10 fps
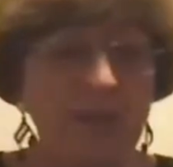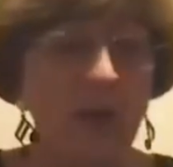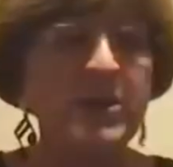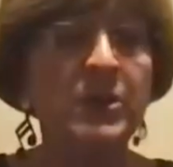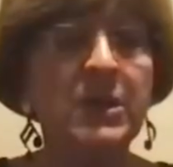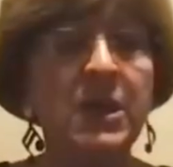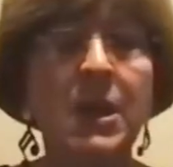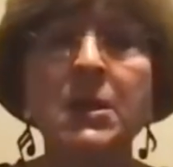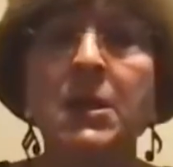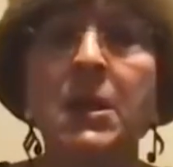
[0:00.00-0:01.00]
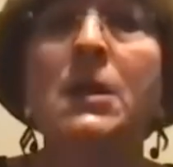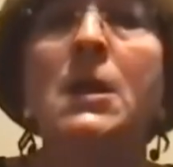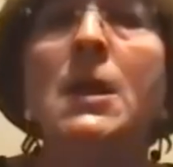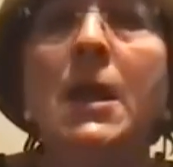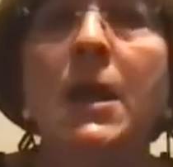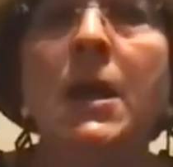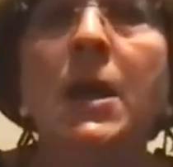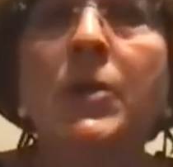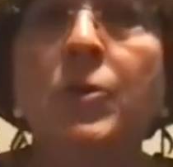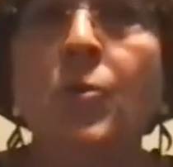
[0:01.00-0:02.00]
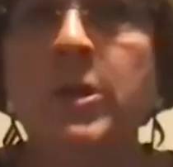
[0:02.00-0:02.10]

Now I know in Canada, uh, there